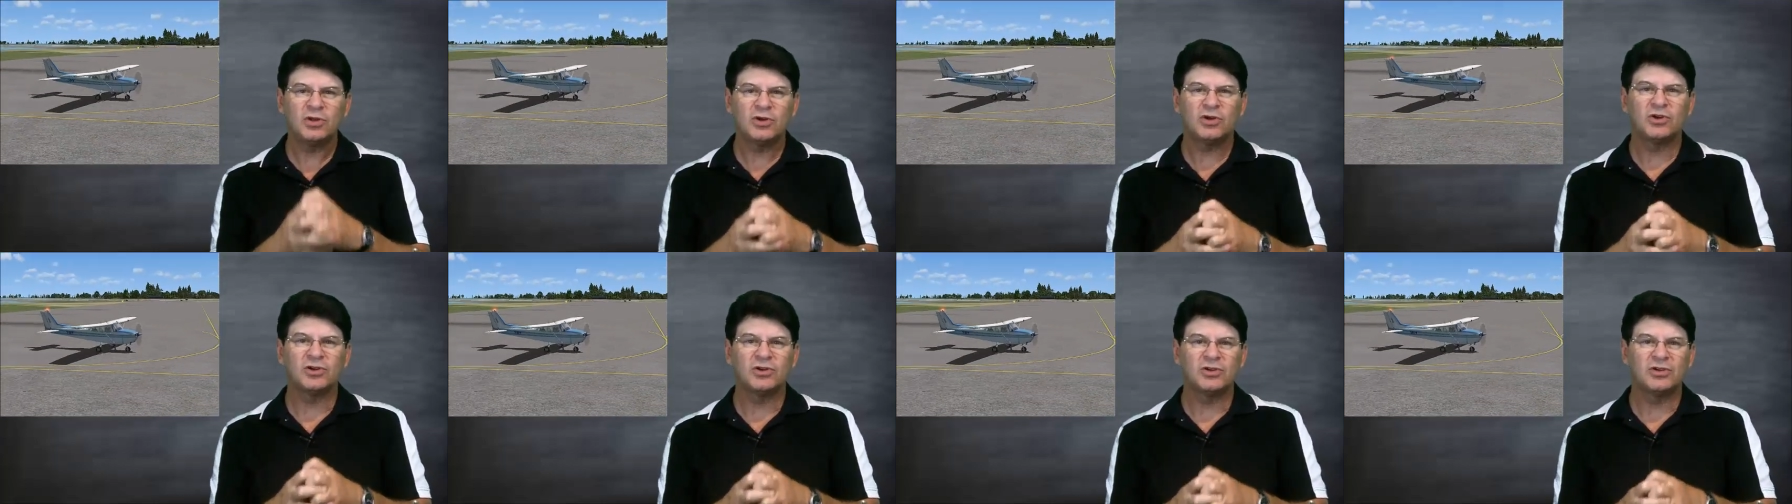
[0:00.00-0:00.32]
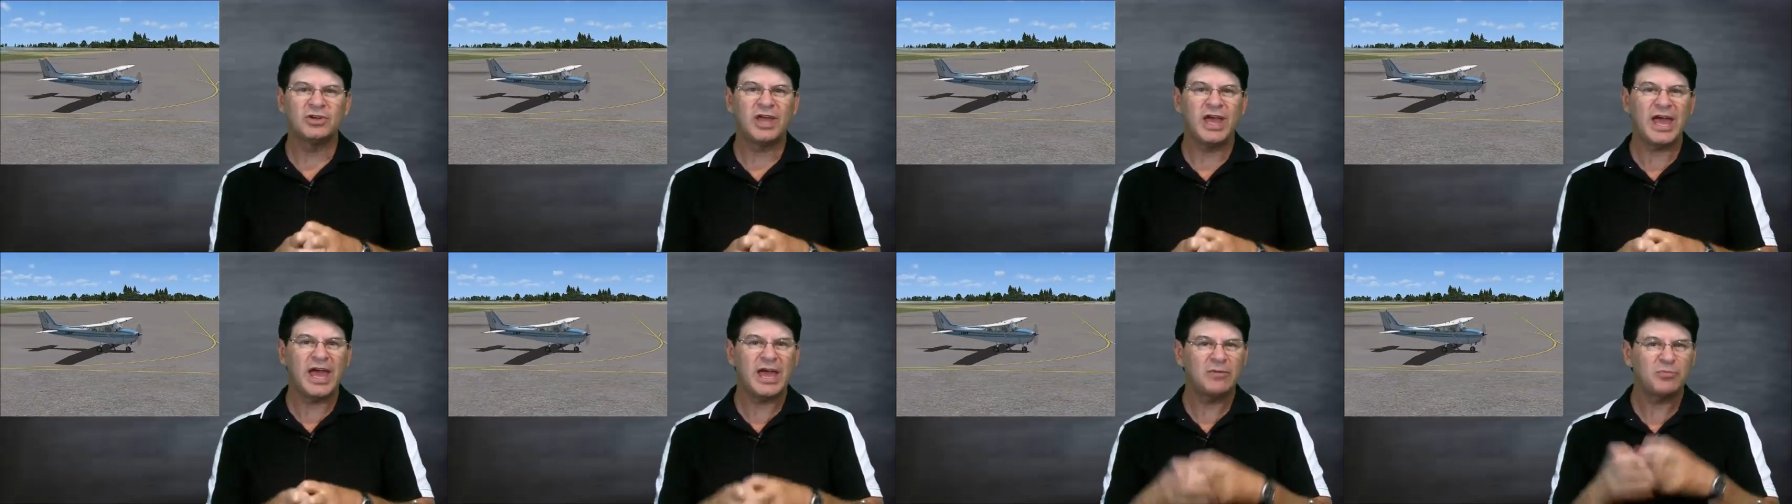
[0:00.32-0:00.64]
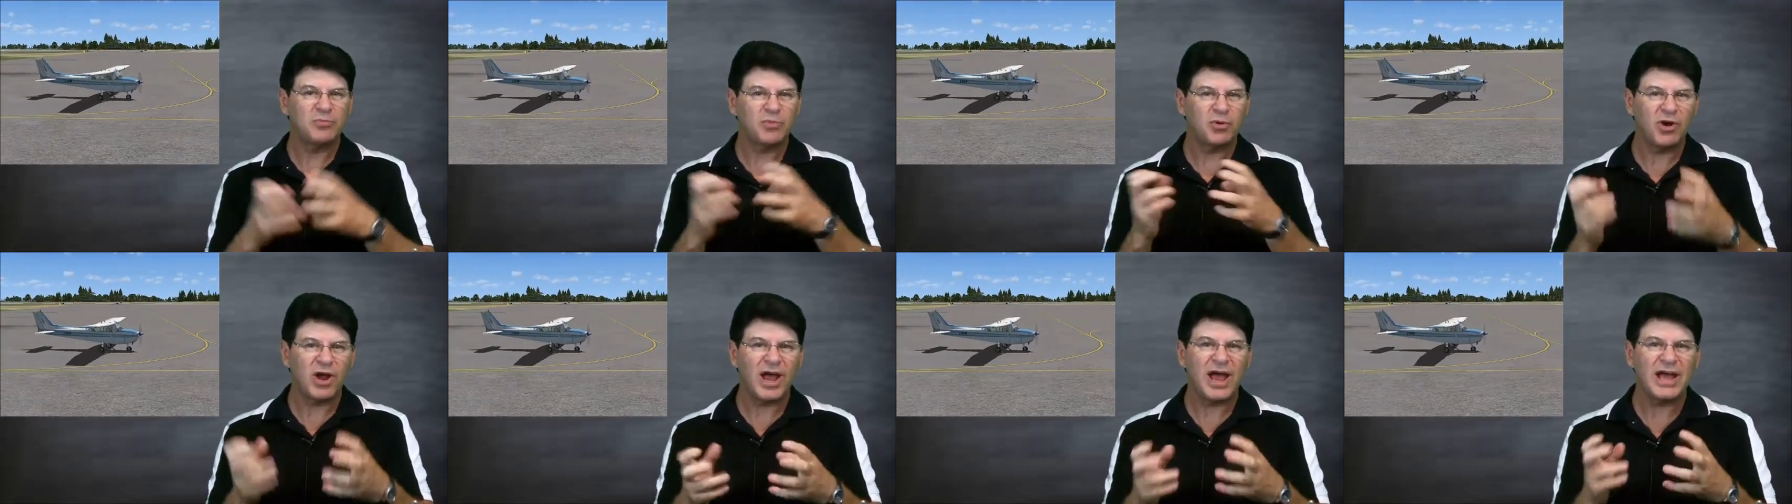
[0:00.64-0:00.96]
learn
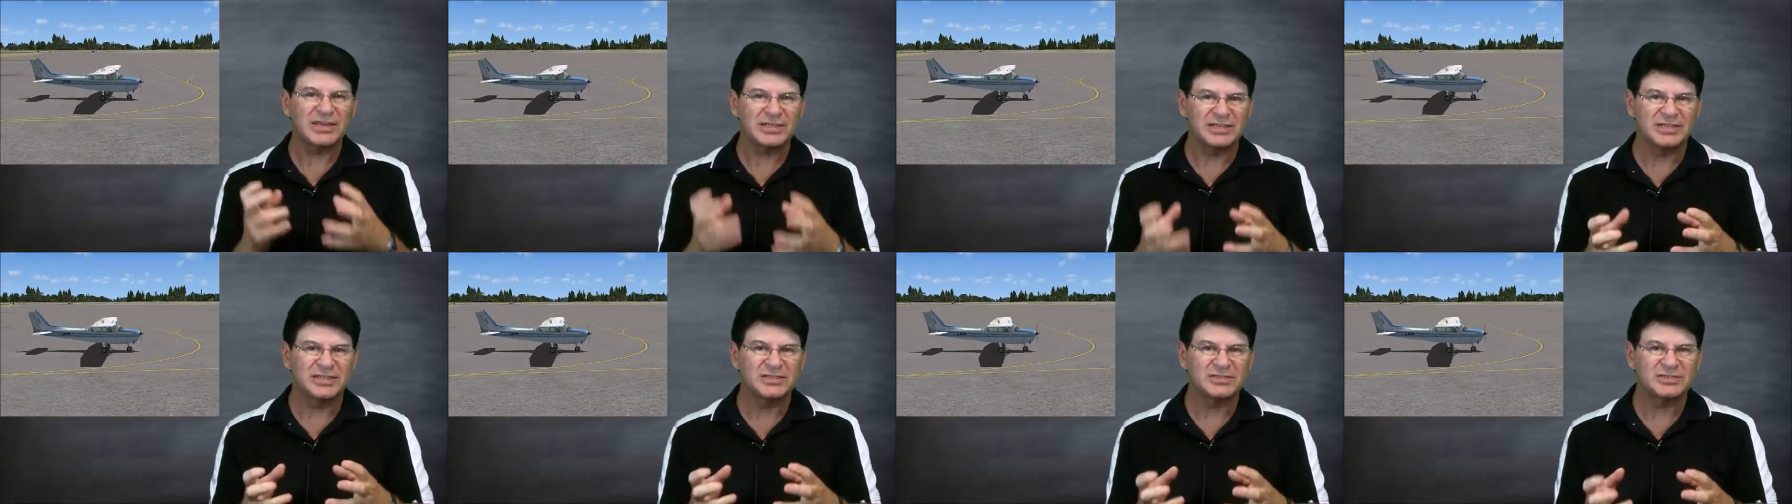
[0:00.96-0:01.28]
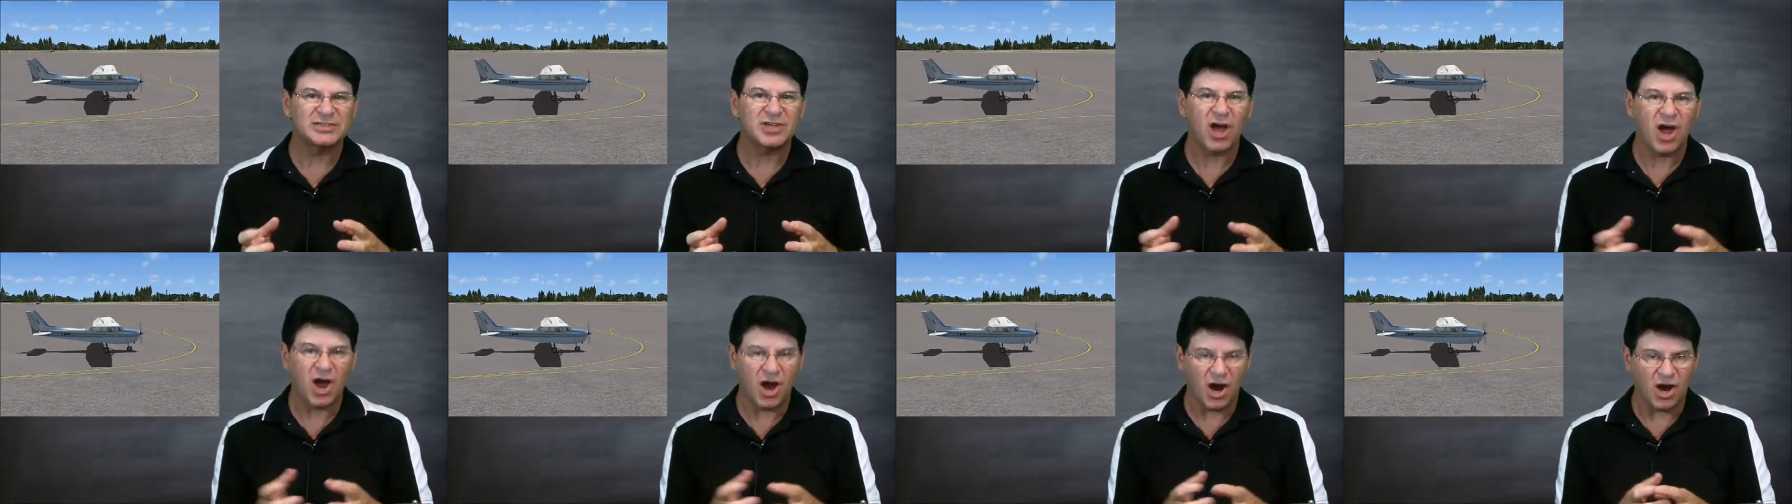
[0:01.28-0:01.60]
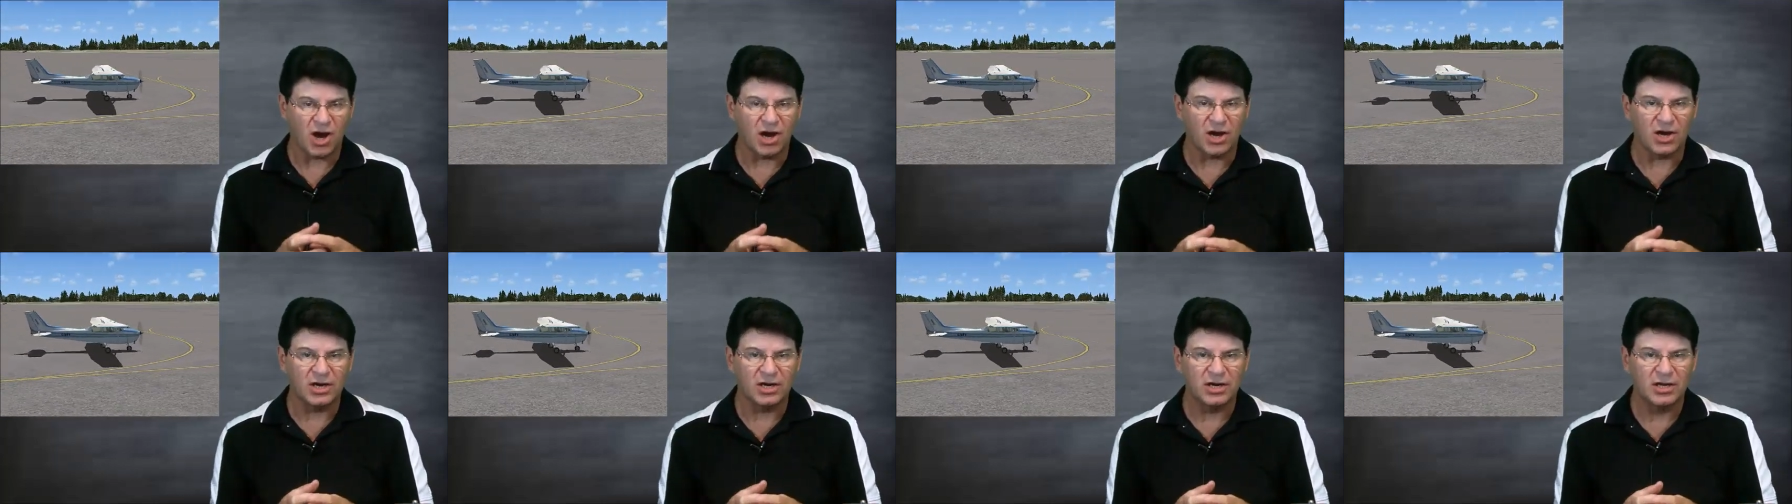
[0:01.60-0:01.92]
and practice
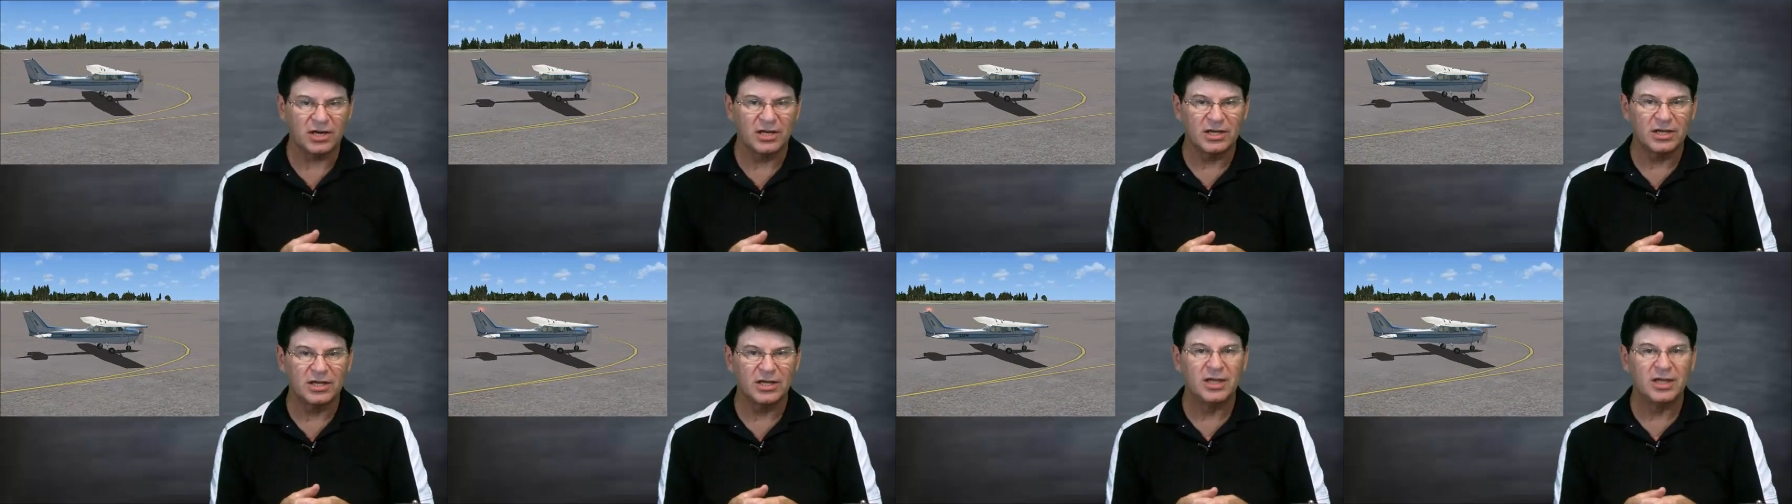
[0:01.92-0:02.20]
are